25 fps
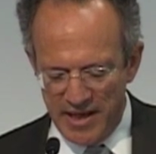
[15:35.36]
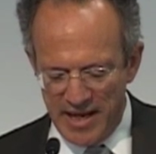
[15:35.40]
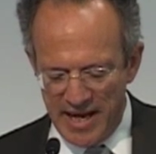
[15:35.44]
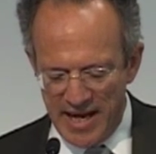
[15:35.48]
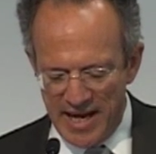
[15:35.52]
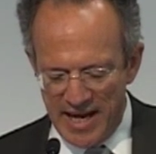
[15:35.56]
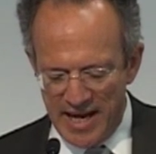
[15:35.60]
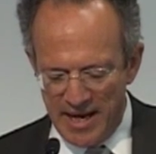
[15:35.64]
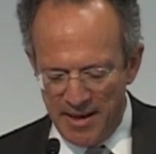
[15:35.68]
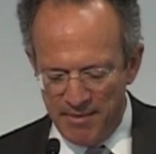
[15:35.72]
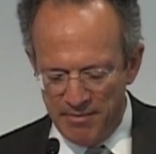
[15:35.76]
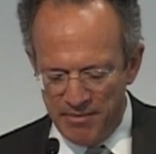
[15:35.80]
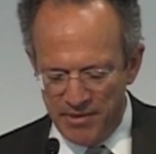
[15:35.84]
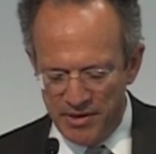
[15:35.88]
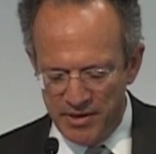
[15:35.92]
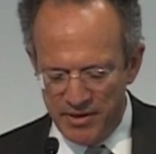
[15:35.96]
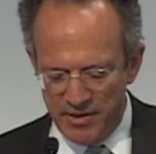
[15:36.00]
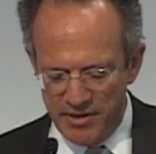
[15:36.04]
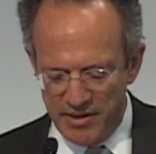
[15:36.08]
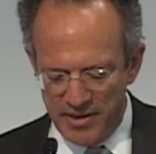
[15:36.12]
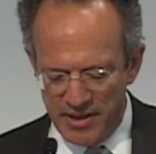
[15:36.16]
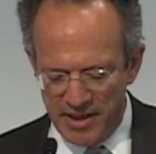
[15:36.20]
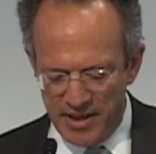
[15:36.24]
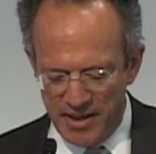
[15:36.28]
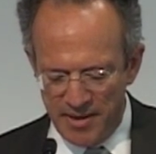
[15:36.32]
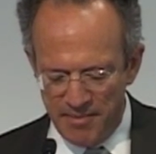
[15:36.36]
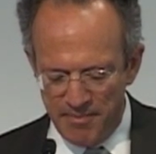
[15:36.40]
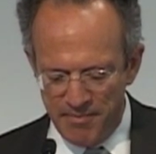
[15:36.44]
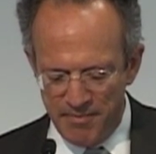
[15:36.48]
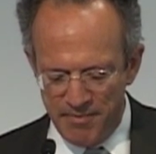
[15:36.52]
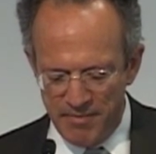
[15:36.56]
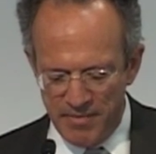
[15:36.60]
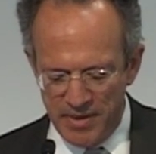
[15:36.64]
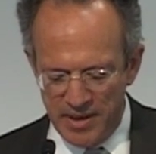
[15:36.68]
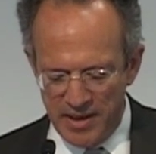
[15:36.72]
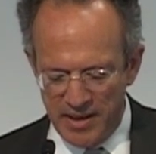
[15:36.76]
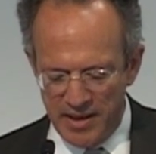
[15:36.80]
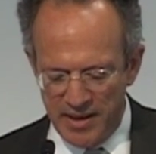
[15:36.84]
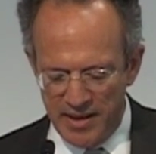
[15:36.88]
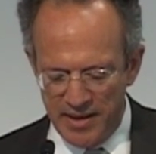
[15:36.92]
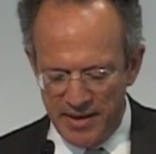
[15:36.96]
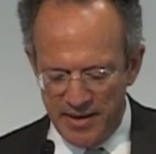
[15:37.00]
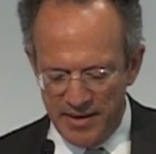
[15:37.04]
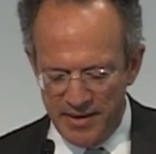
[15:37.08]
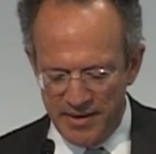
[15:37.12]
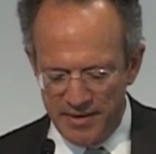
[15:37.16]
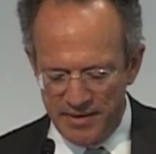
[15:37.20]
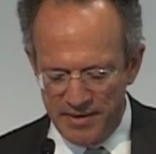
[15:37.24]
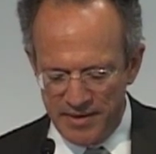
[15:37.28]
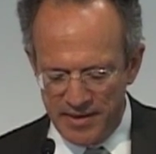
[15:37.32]
aimed
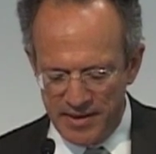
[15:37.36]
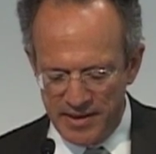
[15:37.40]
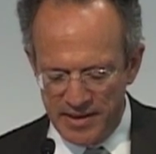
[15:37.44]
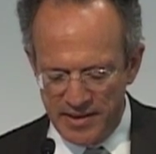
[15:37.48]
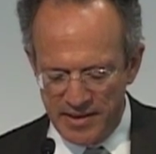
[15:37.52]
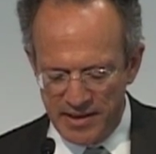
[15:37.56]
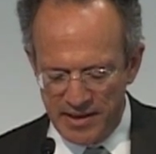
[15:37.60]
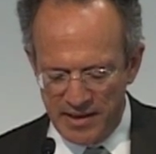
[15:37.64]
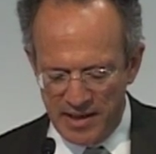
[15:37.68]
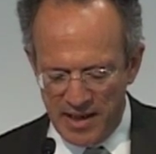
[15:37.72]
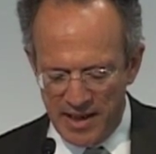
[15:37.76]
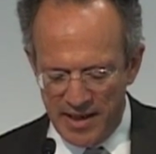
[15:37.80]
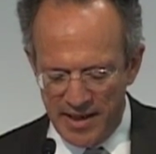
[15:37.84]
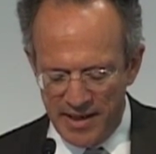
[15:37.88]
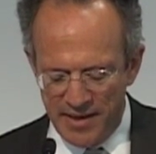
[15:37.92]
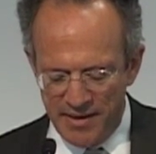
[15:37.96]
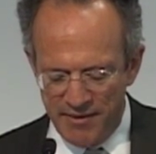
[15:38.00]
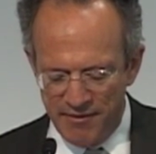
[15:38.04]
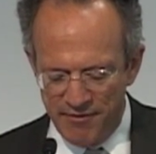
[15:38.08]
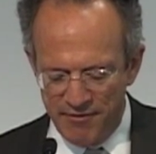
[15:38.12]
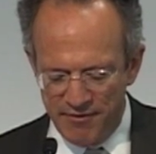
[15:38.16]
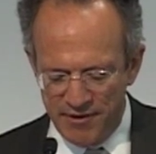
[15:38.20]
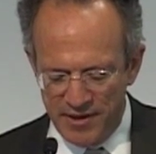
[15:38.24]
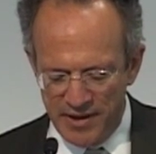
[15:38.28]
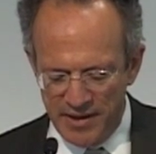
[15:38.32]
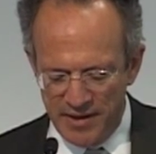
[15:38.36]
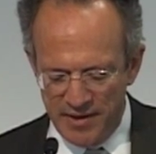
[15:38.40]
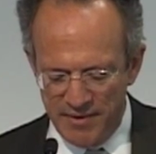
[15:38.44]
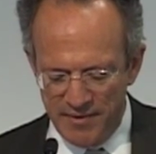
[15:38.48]
as a kind of